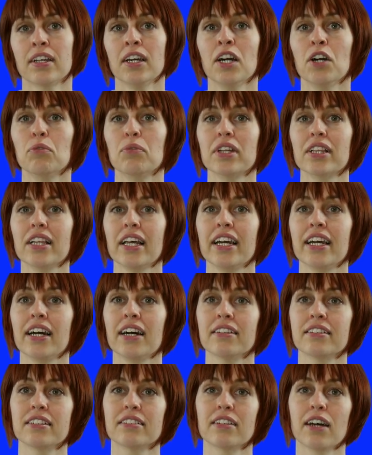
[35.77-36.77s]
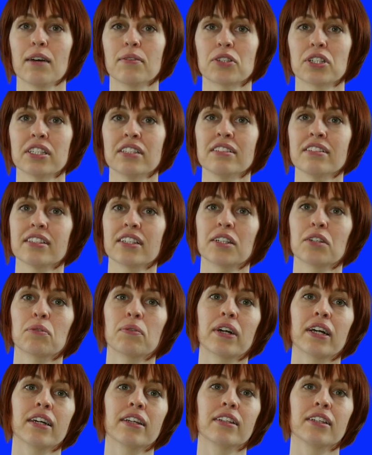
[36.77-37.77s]
We lay out these options in a
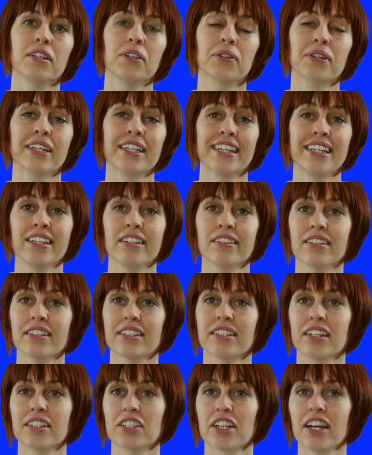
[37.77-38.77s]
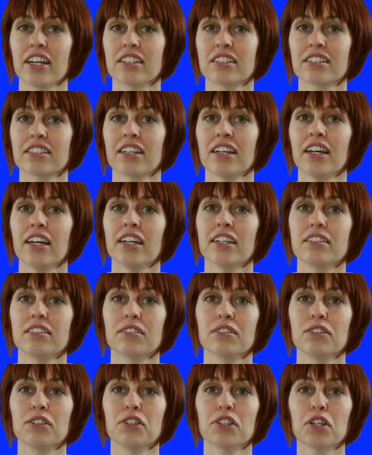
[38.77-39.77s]
way that you can easily digest so
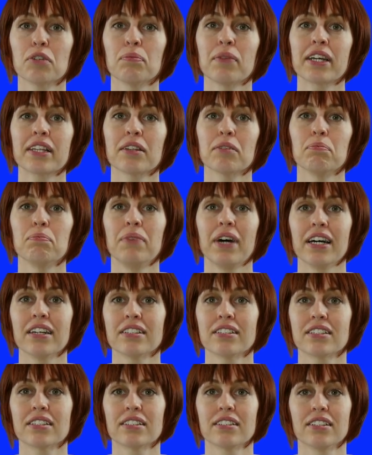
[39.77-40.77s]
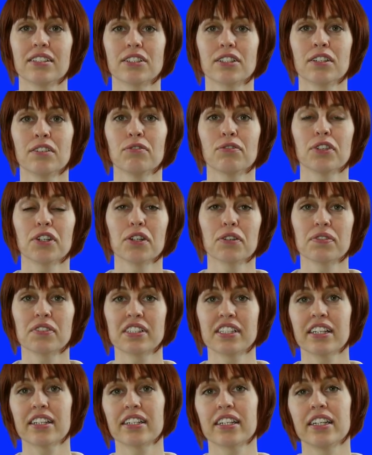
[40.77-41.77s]
you can make the best decision for your
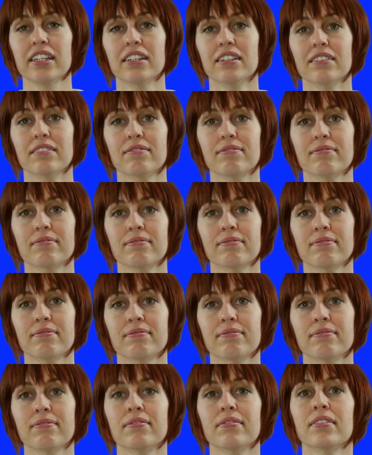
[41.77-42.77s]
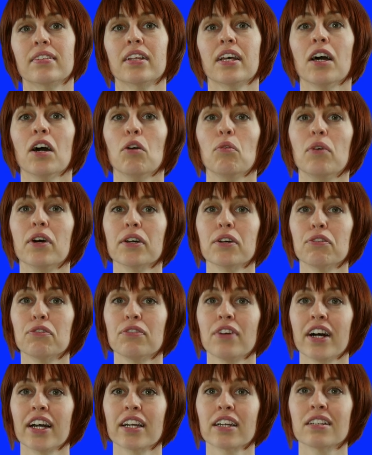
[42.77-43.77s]
facility. What you'll
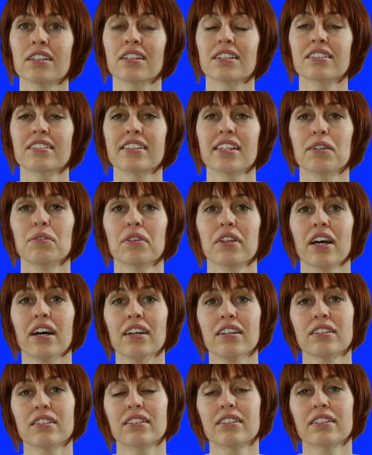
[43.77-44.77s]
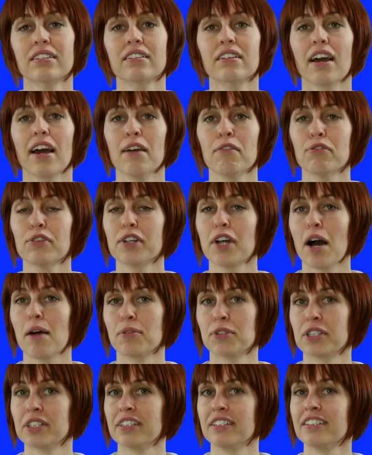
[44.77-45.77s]
find is that with us, every
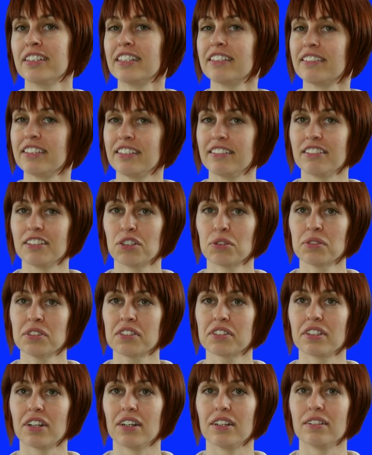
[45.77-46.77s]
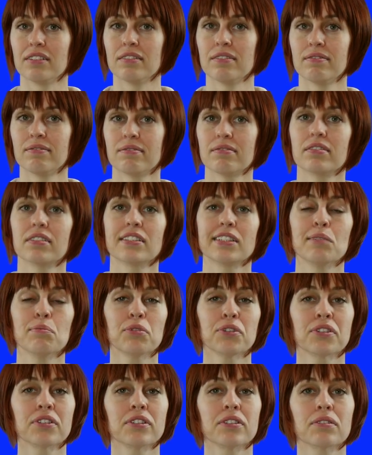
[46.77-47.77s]
option is easy to install, simple
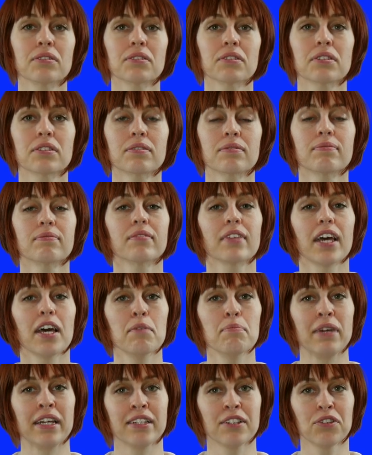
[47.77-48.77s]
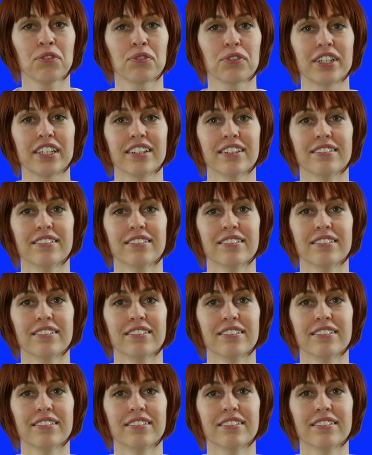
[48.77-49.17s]
to use, and maintenance-free.